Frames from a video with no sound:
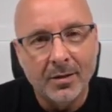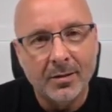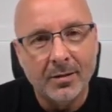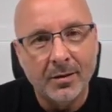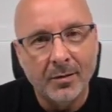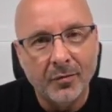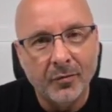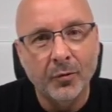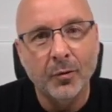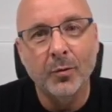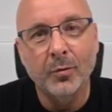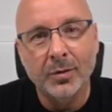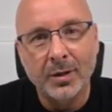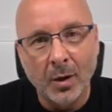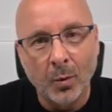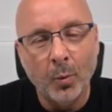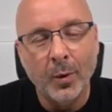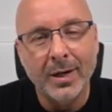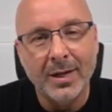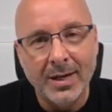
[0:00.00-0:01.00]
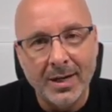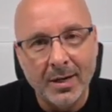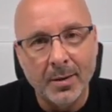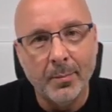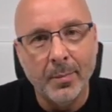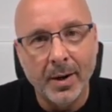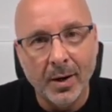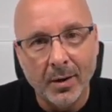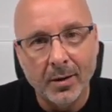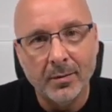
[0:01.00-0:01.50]
fruit that we need to
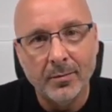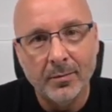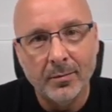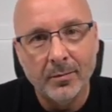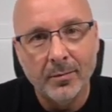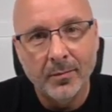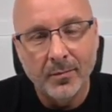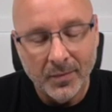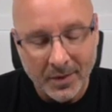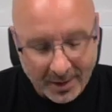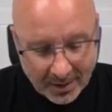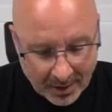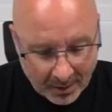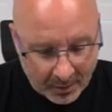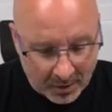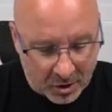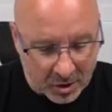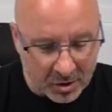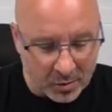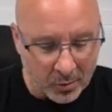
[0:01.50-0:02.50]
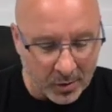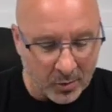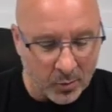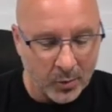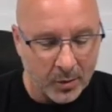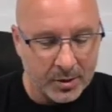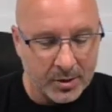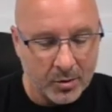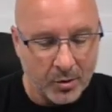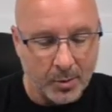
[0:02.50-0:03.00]
bear. Let me just read
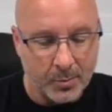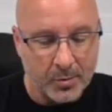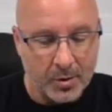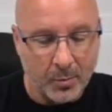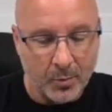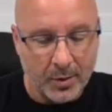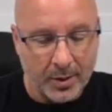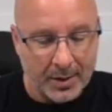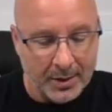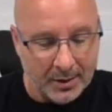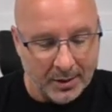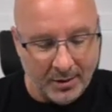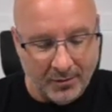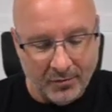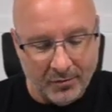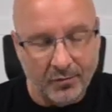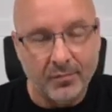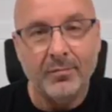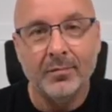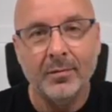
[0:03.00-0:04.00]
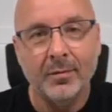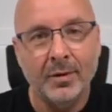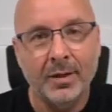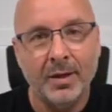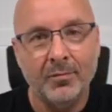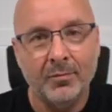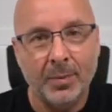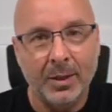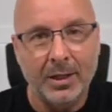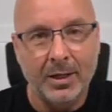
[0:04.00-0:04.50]
one scripture, and we're going to leave
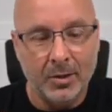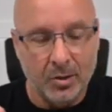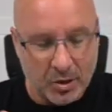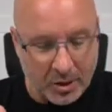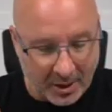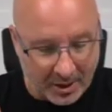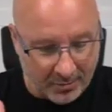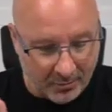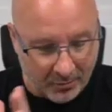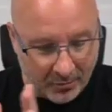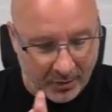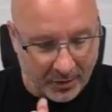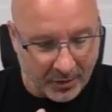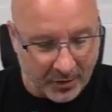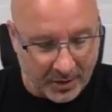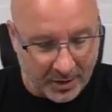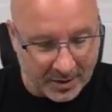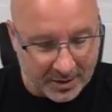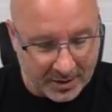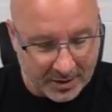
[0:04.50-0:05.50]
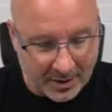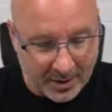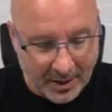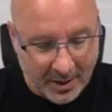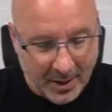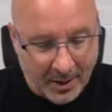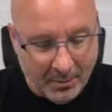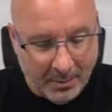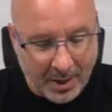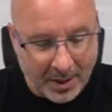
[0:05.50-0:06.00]
PDJ with this.
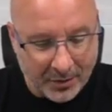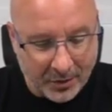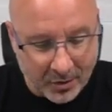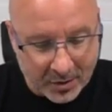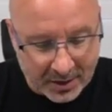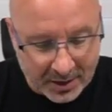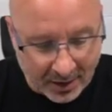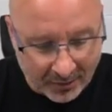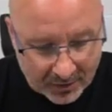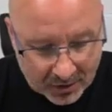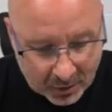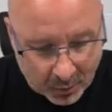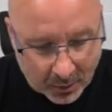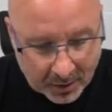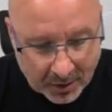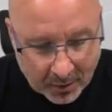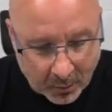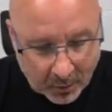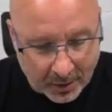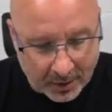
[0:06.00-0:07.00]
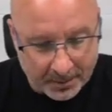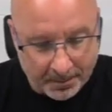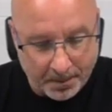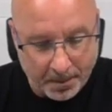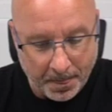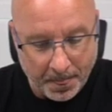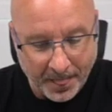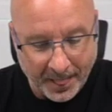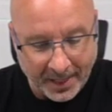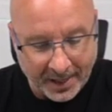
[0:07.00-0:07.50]
Matthew 7:21.
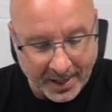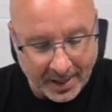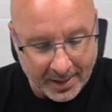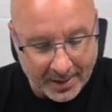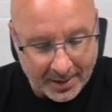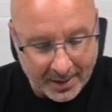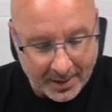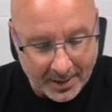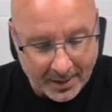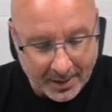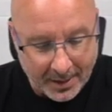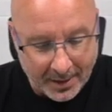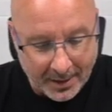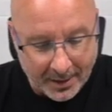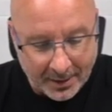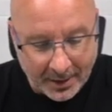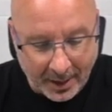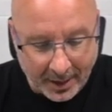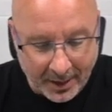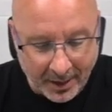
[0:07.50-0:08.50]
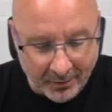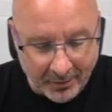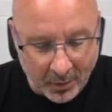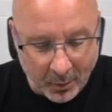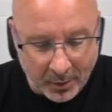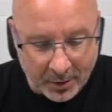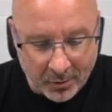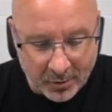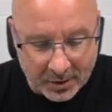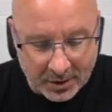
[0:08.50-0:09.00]
Not
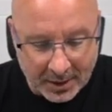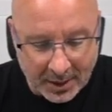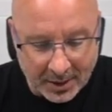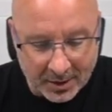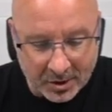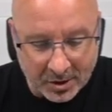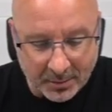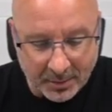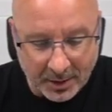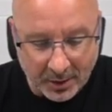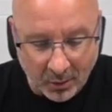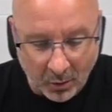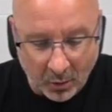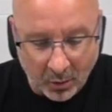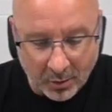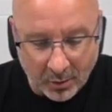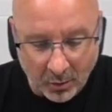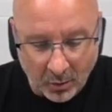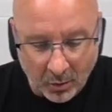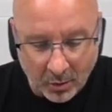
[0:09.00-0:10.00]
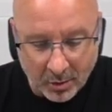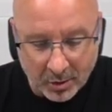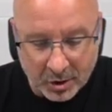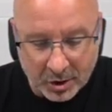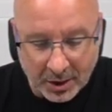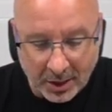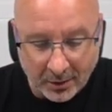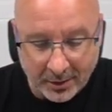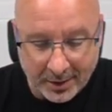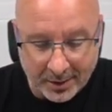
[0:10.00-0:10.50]
everyone who says to me, Lord, Lord,
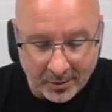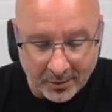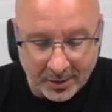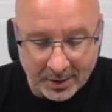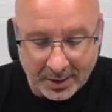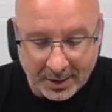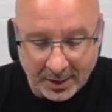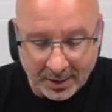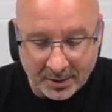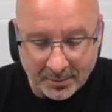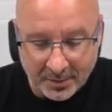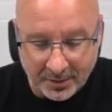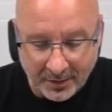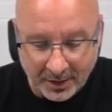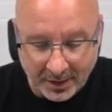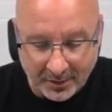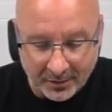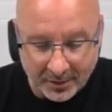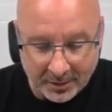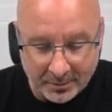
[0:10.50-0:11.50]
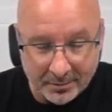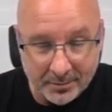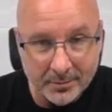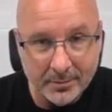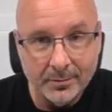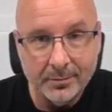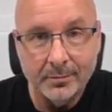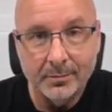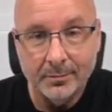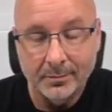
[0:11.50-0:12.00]
shall enter the kingdom of heaven,
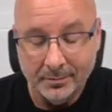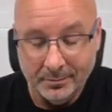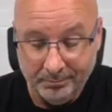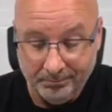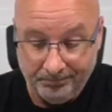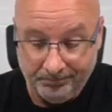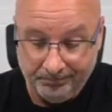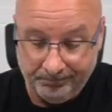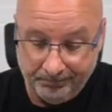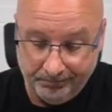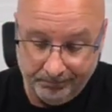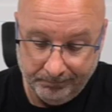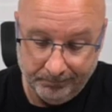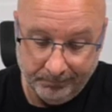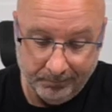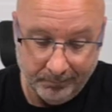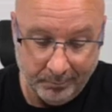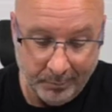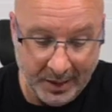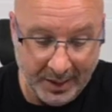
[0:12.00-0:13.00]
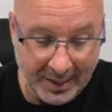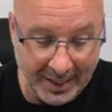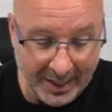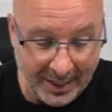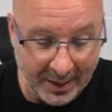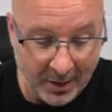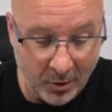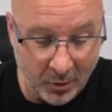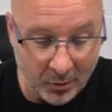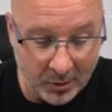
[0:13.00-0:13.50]
but
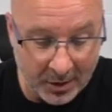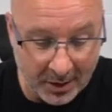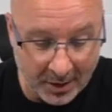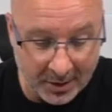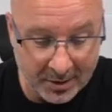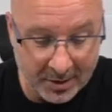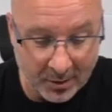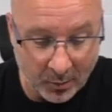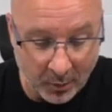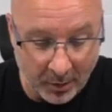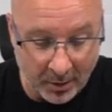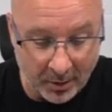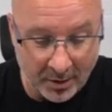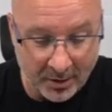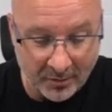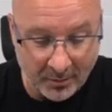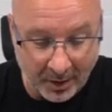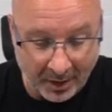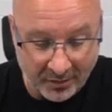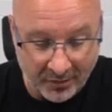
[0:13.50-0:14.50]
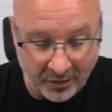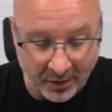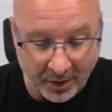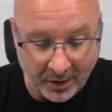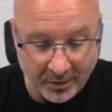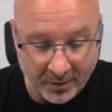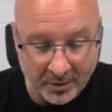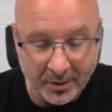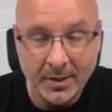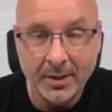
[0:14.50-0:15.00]
he who does the will of my
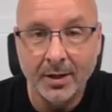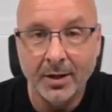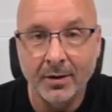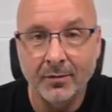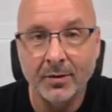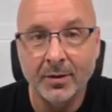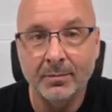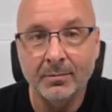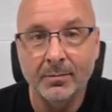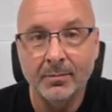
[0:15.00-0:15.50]
Father in heaven.